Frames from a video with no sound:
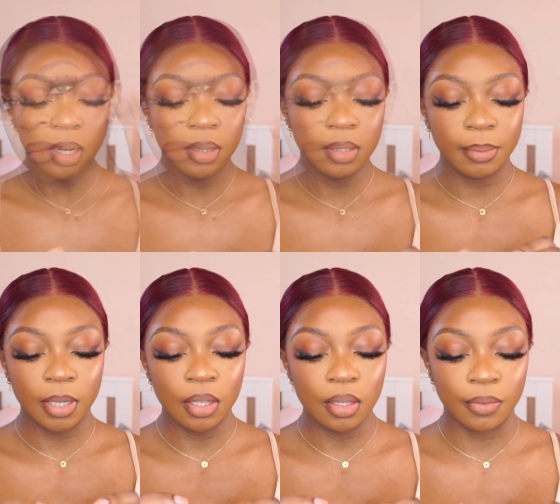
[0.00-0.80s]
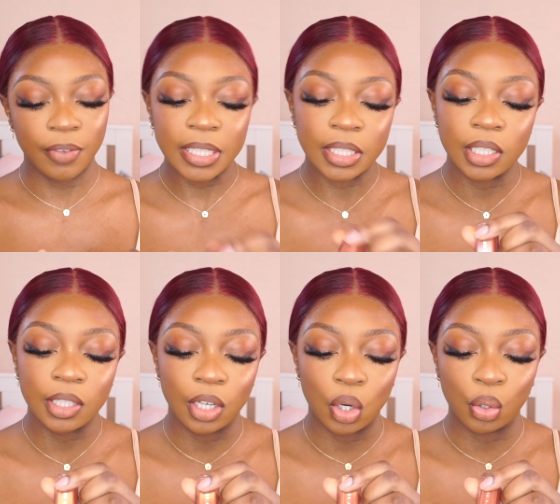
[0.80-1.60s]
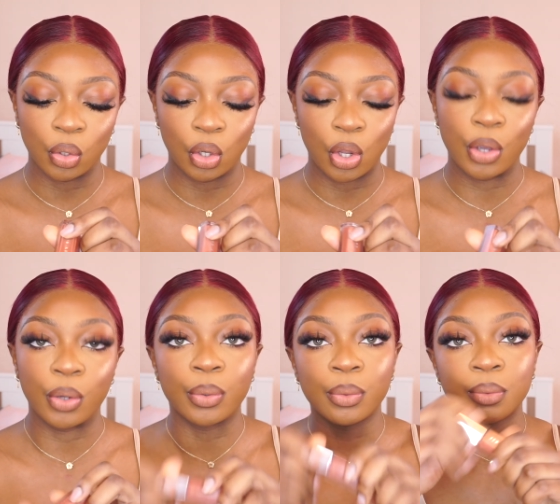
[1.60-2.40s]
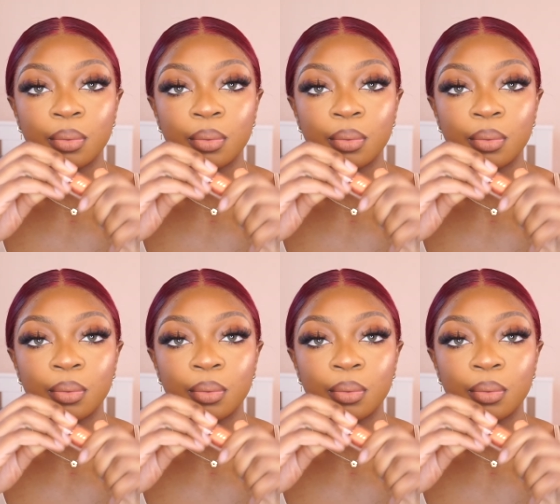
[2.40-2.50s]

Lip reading: I'm going to use Fenty Glow